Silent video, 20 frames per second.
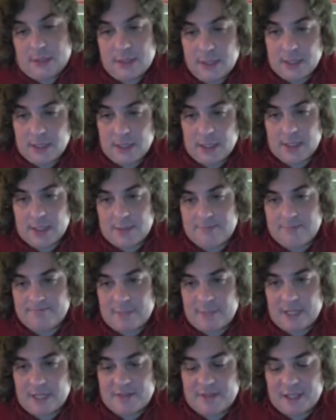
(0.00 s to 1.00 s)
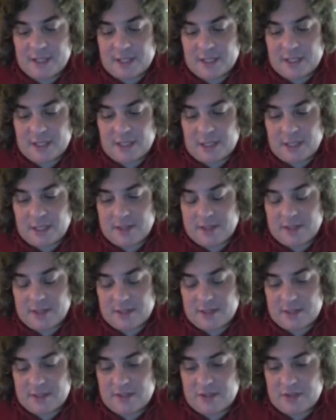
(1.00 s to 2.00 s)
I think Ethan
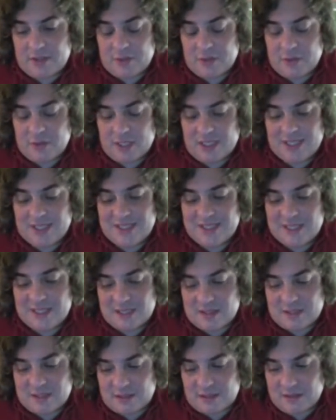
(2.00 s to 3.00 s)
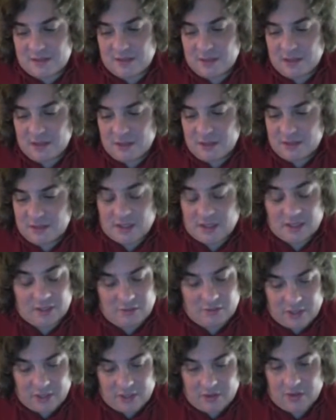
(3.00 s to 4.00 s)
is too inconsistent. He's got a
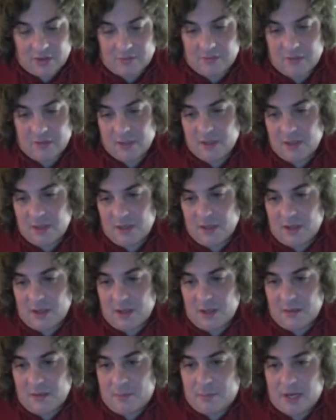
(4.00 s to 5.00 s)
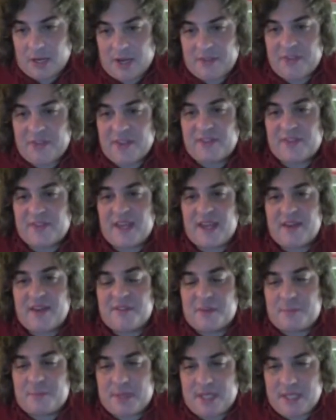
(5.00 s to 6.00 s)
great arm. But I think they have
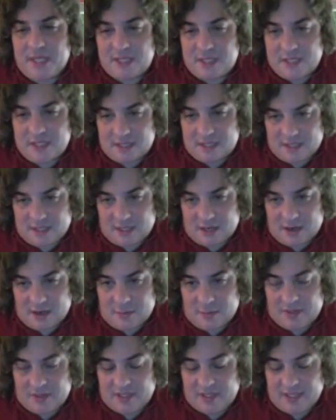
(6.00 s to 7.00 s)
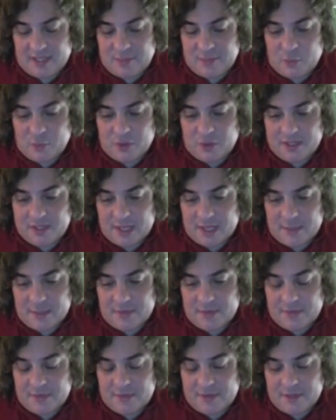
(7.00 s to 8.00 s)
the pieces there, but they need more
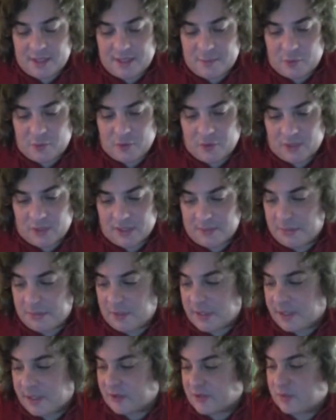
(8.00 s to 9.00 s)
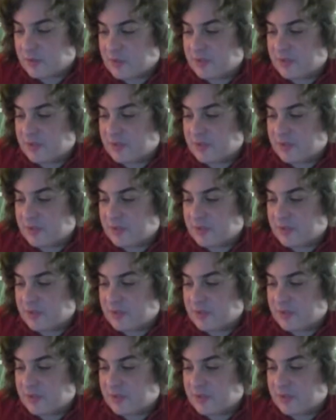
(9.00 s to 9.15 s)
depth and they need more elite players.